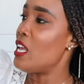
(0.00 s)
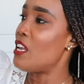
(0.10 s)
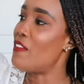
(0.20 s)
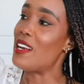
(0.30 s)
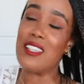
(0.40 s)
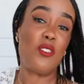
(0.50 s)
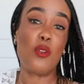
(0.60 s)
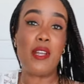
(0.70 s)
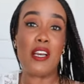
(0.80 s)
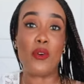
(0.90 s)
In fact, this
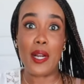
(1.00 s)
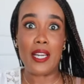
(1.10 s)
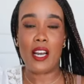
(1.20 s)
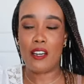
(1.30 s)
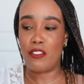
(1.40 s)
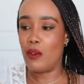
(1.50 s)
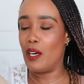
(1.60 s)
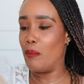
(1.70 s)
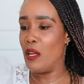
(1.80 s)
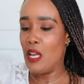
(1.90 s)
would be a great
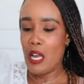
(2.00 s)
cover-up.